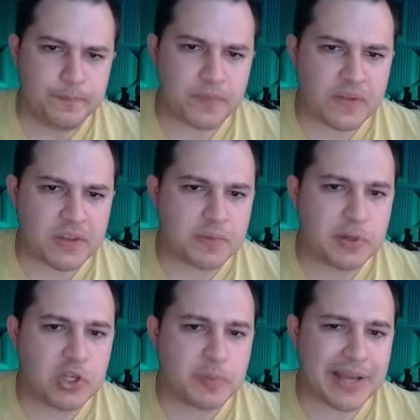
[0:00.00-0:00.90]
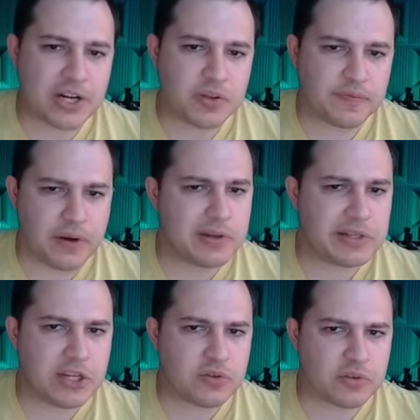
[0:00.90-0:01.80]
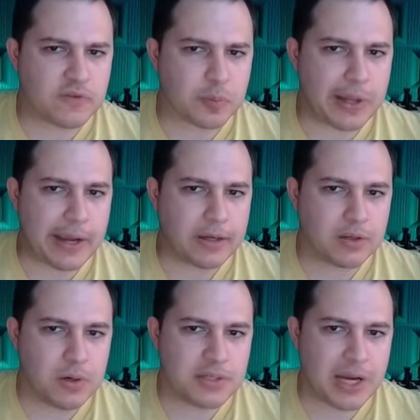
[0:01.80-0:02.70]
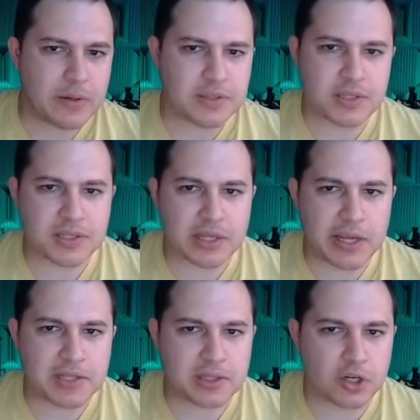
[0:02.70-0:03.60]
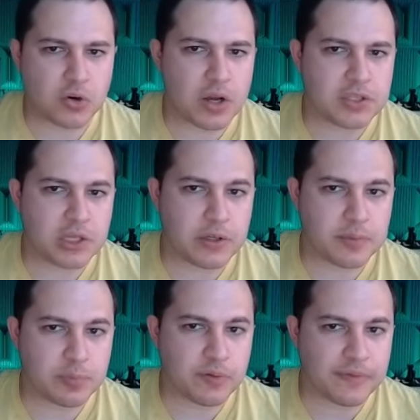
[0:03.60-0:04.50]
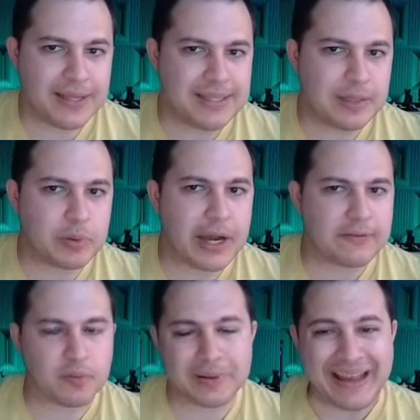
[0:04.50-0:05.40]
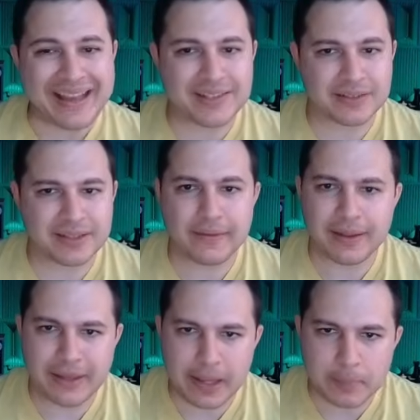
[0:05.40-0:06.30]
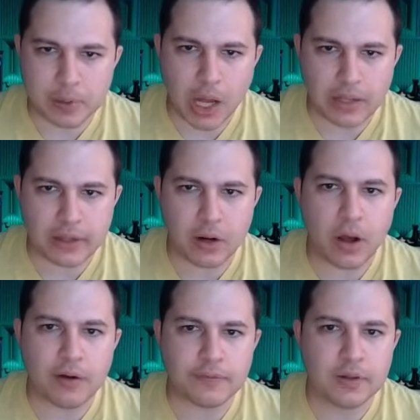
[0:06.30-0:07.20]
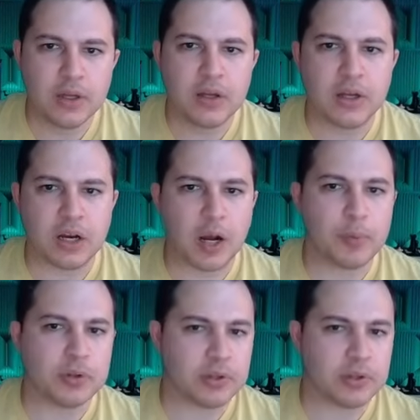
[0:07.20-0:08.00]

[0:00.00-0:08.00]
this bishop's actually very dangerous for Black. Notice how it's slicing across here. It's preventing Black from castling. Now, they can block that off a couple of